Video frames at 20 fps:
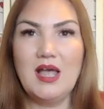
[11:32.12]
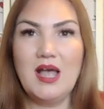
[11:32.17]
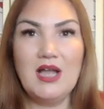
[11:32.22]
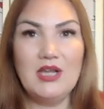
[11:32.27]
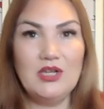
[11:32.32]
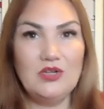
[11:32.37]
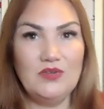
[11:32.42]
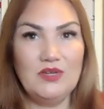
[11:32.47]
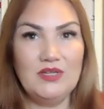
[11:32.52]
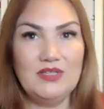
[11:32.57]

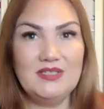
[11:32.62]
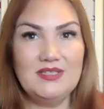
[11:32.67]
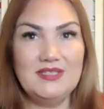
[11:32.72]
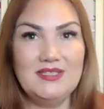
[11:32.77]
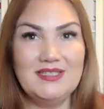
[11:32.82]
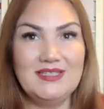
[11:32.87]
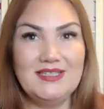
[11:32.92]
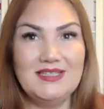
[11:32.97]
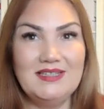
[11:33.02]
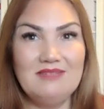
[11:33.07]
are you ready
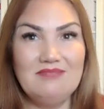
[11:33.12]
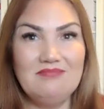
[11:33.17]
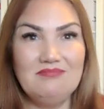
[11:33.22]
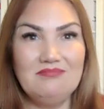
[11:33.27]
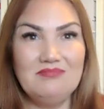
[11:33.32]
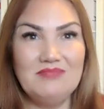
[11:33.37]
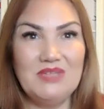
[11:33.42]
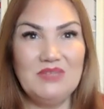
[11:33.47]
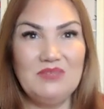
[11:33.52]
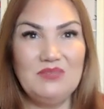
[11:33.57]
to
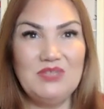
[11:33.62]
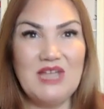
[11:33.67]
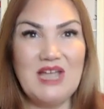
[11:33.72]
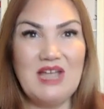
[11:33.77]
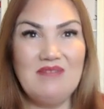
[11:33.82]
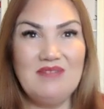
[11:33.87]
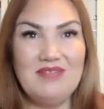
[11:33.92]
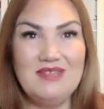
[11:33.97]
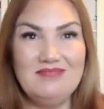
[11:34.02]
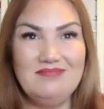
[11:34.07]
deep
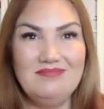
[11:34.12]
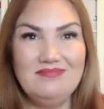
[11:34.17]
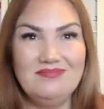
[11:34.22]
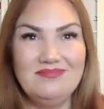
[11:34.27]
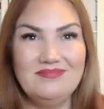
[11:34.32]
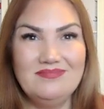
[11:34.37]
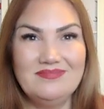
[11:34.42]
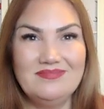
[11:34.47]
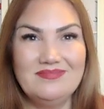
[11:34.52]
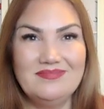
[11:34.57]
dive in?
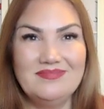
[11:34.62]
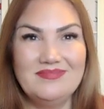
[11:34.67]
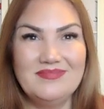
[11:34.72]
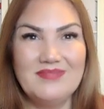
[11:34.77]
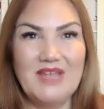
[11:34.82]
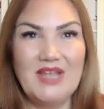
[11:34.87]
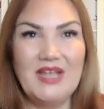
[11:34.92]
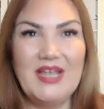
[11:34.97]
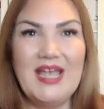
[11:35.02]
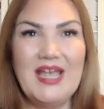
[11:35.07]

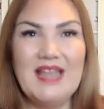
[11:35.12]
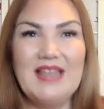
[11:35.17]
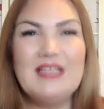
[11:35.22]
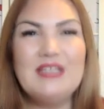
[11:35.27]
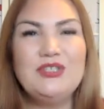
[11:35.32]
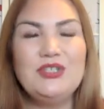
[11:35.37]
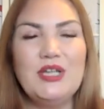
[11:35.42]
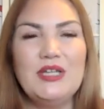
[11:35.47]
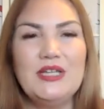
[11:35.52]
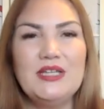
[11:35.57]
Okay,
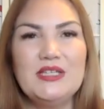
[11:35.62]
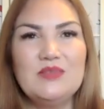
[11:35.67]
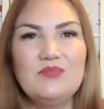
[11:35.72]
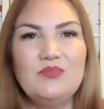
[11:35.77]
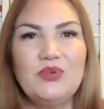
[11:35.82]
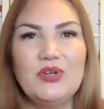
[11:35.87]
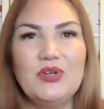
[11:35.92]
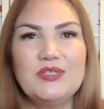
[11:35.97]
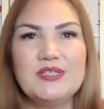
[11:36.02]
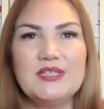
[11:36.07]
let's do a little
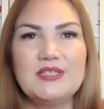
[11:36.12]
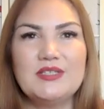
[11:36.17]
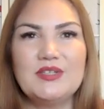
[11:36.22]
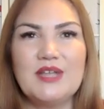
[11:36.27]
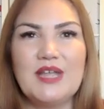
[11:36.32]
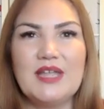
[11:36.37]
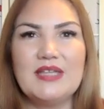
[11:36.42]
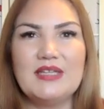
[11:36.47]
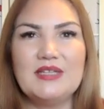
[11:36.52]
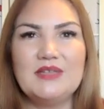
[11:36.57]
process
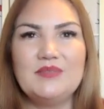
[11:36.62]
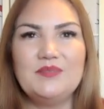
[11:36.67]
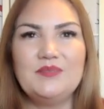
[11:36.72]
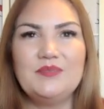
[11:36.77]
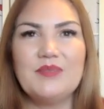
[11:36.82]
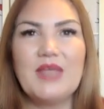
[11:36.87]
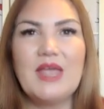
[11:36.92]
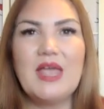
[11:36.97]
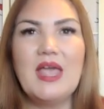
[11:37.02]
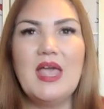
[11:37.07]
together.
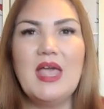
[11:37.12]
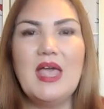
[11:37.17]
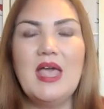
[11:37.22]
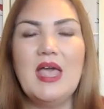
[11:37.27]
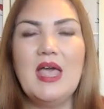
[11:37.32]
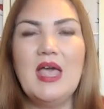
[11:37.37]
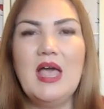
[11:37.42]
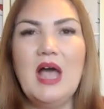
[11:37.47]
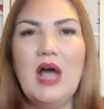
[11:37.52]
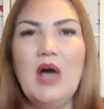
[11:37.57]

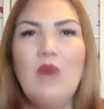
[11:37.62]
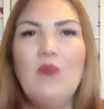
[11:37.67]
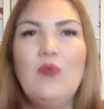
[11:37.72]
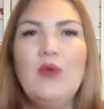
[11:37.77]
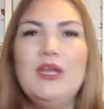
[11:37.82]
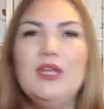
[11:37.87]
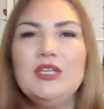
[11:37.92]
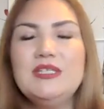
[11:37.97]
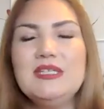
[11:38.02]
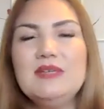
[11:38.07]
I
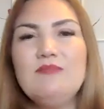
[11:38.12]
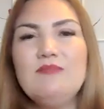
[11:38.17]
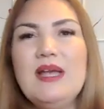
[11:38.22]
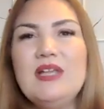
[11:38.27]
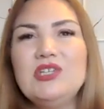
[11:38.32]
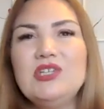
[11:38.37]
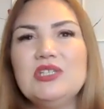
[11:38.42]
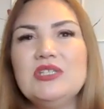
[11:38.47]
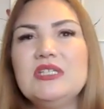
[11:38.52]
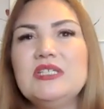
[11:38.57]
want you to
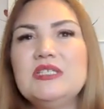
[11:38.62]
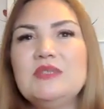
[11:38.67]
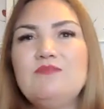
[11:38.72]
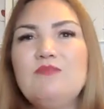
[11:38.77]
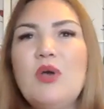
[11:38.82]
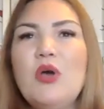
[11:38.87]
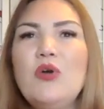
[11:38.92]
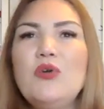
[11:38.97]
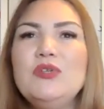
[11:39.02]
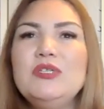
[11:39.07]
imagine this
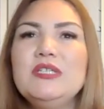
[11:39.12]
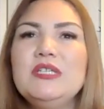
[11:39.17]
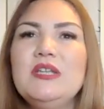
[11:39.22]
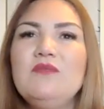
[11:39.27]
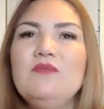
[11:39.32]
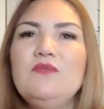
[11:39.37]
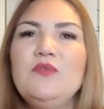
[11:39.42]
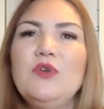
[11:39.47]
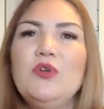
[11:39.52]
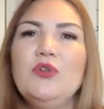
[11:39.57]
person
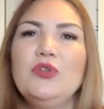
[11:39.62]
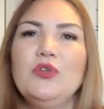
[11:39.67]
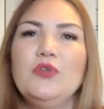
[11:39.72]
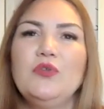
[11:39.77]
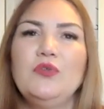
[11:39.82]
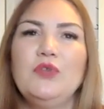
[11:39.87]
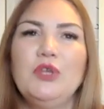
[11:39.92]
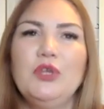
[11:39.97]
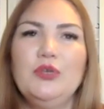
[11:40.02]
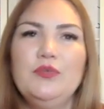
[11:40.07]
in front
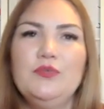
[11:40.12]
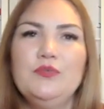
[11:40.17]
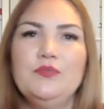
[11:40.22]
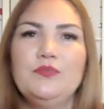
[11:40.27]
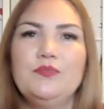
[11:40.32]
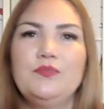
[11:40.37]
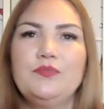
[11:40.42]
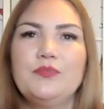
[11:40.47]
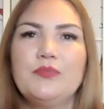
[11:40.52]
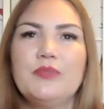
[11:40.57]
of you.
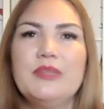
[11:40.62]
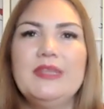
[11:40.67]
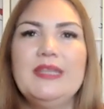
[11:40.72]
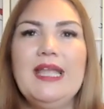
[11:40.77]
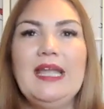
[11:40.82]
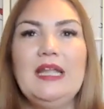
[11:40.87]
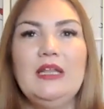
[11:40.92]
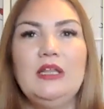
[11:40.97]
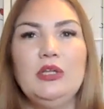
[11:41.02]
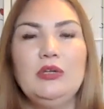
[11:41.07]

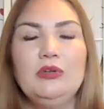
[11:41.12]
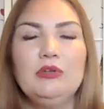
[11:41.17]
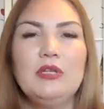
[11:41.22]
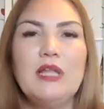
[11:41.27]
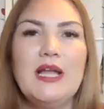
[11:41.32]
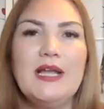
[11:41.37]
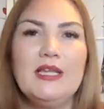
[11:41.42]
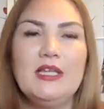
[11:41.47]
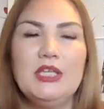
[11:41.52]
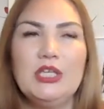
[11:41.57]
They look
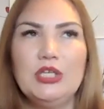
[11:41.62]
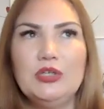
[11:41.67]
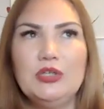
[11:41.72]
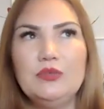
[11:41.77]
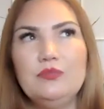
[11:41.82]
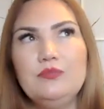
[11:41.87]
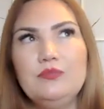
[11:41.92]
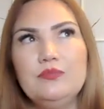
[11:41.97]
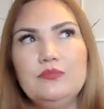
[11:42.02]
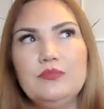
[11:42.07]
like
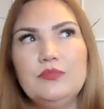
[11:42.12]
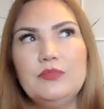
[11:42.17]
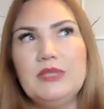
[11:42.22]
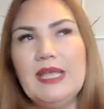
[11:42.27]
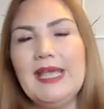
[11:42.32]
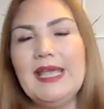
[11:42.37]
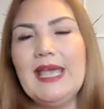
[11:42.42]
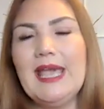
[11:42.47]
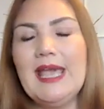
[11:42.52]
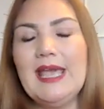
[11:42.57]
you,
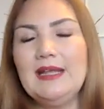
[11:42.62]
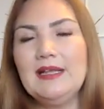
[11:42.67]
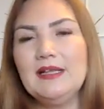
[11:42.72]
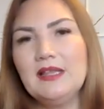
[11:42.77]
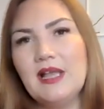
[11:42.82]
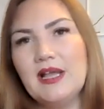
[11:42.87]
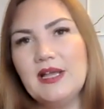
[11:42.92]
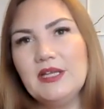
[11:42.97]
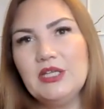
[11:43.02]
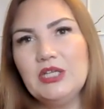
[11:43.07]
they act
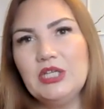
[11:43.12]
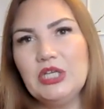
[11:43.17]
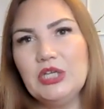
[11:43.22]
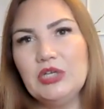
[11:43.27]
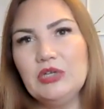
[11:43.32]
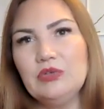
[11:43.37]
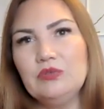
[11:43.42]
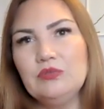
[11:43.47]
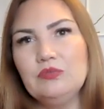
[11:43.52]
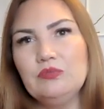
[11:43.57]
like
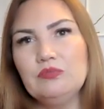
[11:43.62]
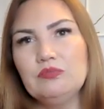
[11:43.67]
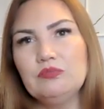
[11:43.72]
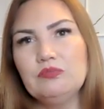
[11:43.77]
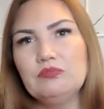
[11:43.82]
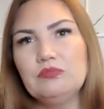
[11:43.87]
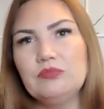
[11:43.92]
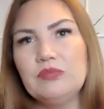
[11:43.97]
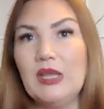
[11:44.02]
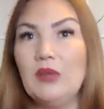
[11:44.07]
you,
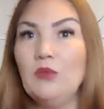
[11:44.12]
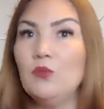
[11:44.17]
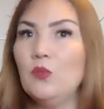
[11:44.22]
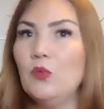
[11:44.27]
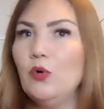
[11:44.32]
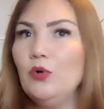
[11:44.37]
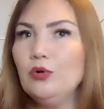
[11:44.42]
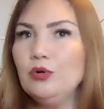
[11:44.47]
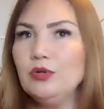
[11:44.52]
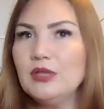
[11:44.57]
they
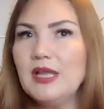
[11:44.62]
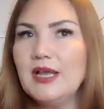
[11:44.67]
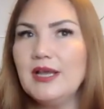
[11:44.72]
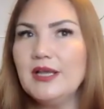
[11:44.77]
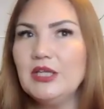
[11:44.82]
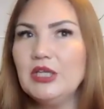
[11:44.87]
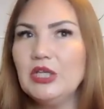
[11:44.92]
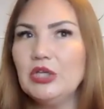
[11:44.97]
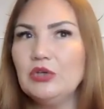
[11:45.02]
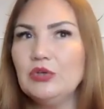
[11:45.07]
walk
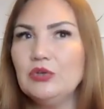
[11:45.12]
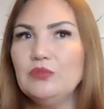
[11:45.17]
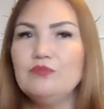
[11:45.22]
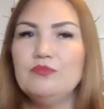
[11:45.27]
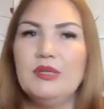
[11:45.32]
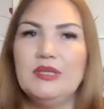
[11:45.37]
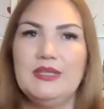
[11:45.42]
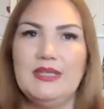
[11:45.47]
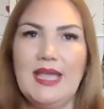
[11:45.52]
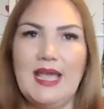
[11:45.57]
like you,
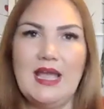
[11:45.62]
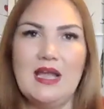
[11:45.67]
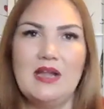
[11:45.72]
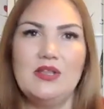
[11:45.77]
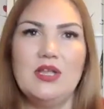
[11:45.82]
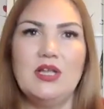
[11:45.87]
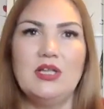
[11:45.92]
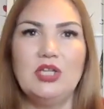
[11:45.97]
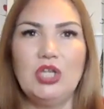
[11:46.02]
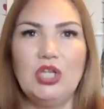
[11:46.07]
but they are
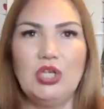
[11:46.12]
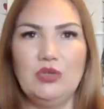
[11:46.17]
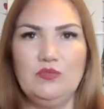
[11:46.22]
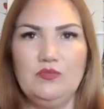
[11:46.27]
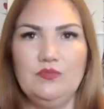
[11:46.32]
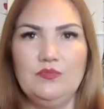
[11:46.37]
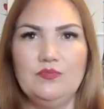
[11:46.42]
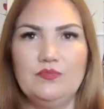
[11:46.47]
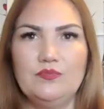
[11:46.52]
not you